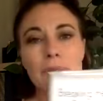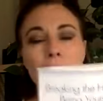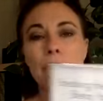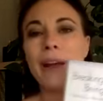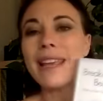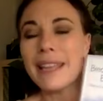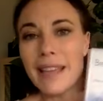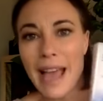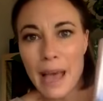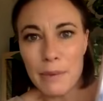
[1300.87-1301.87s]
breaking the
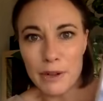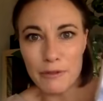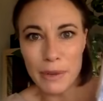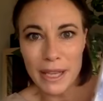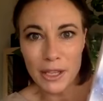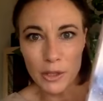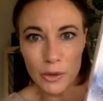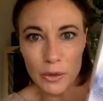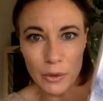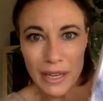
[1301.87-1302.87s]
habit of being
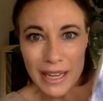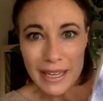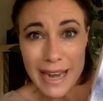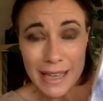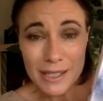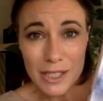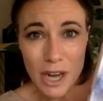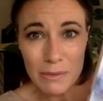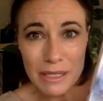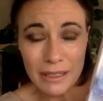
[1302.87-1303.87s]
you. Now's the
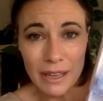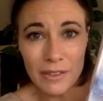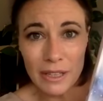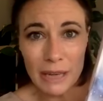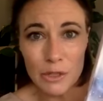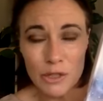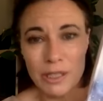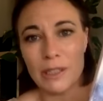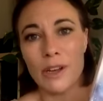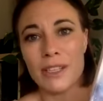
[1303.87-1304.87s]
time to level up
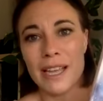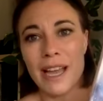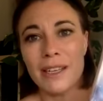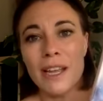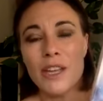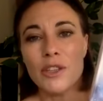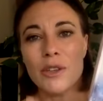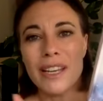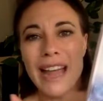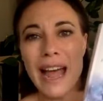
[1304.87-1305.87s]
during lockdown. You
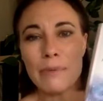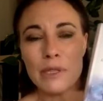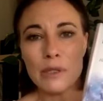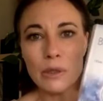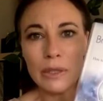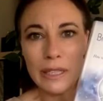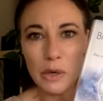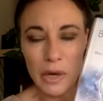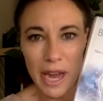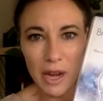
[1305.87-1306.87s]
can absolutely
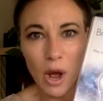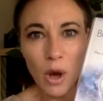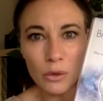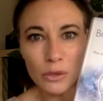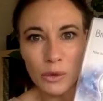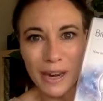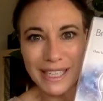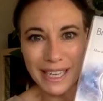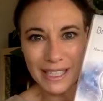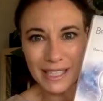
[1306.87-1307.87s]
create a whole new
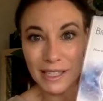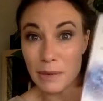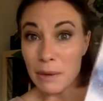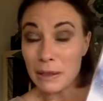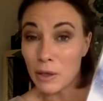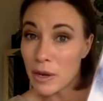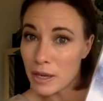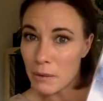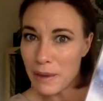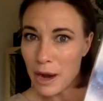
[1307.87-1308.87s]
identity by learning
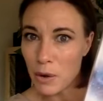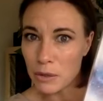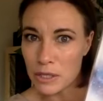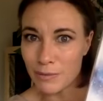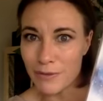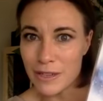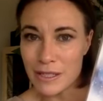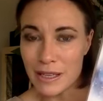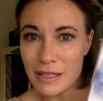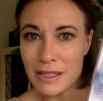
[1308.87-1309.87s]
about quantum
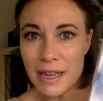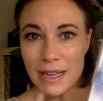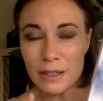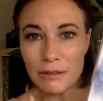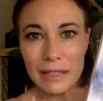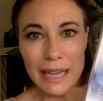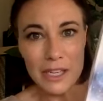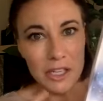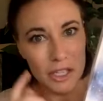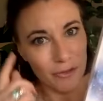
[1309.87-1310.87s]
physics, the
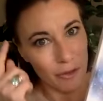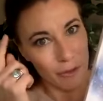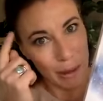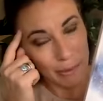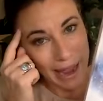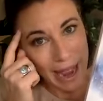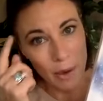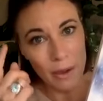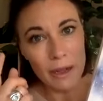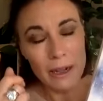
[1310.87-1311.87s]
relationship of our
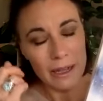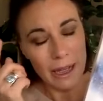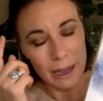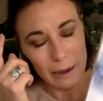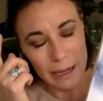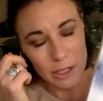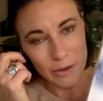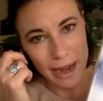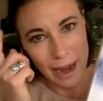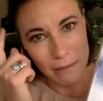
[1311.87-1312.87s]
power, uh,
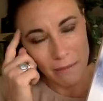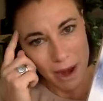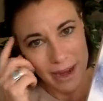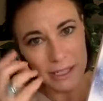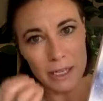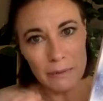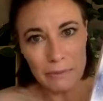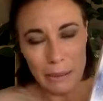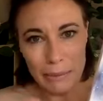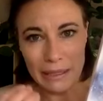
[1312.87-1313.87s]
sorry, our mind
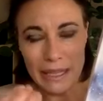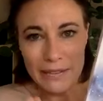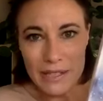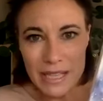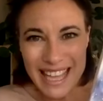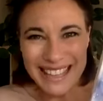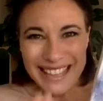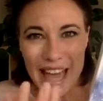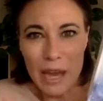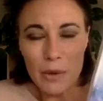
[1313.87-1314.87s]
beliefs,
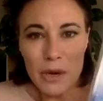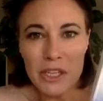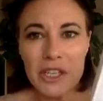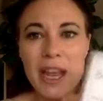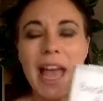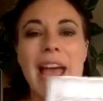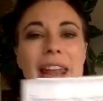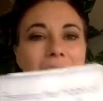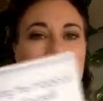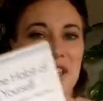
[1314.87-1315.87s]
language, and
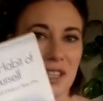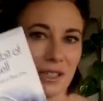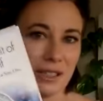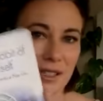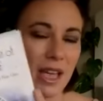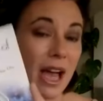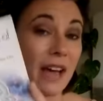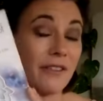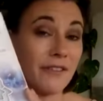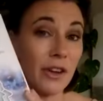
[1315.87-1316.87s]
actions. A
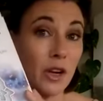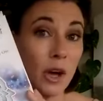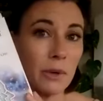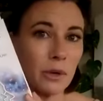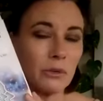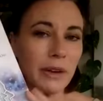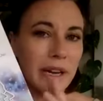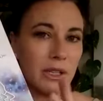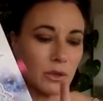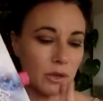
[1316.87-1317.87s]
phenomenal read.
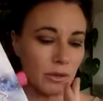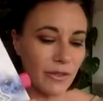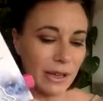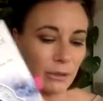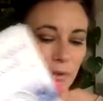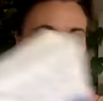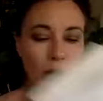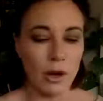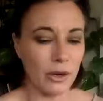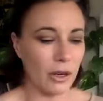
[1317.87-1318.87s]
It's also available
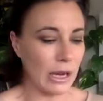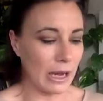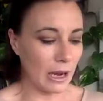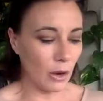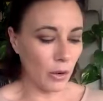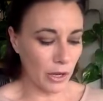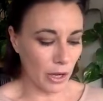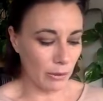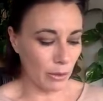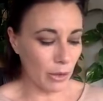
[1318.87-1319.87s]
on uh,
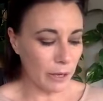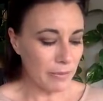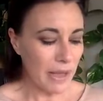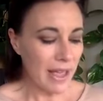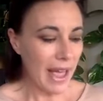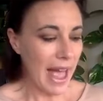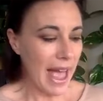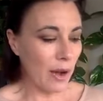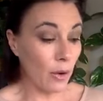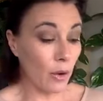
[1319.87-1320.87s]
audiobook and,
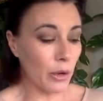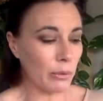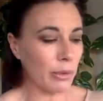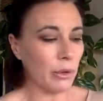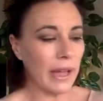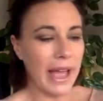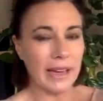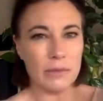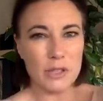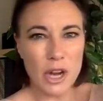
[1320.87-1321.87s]
uh, or Audible.
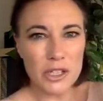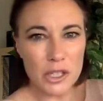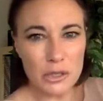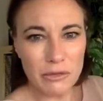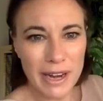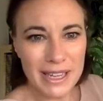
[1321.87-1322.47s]
And don't just read,